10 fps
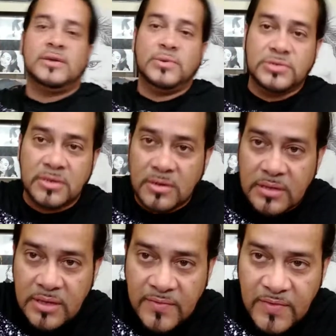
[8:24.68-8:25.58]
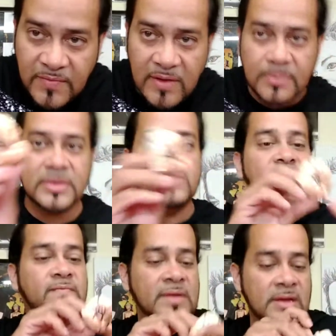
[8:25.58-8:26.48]
Hoodie. If you follow me, you've
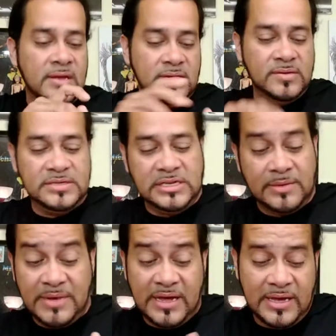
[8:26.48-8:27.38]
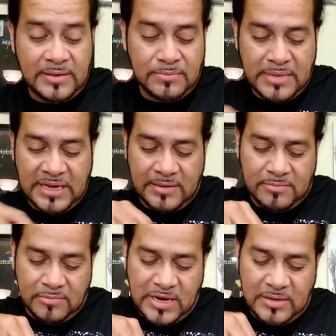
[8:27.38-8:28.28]
you've seen him. I made him
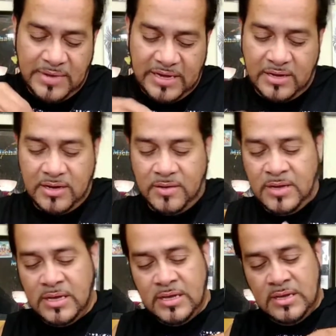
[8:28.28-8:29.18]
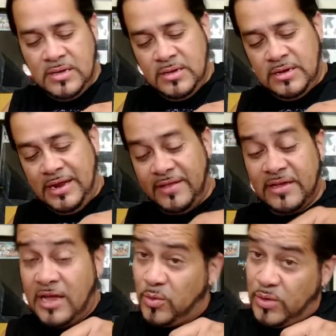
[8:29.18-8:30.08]
a while back ago. And now that
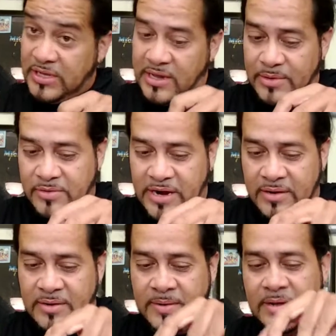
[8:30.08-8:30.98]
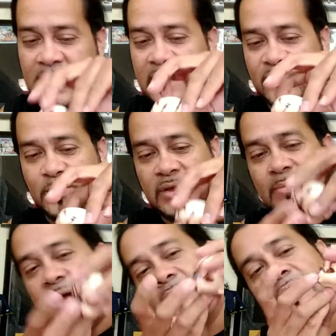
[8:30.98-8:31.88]
Halloween is coming around, I have to bring him
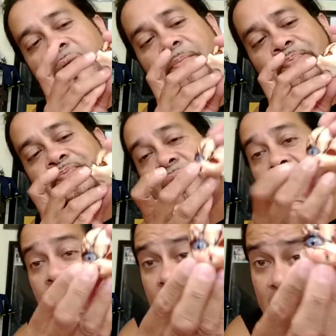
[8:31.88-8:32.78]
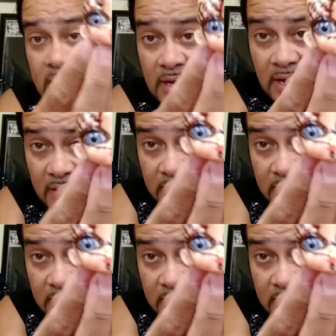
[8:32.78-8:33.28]
out. Um, I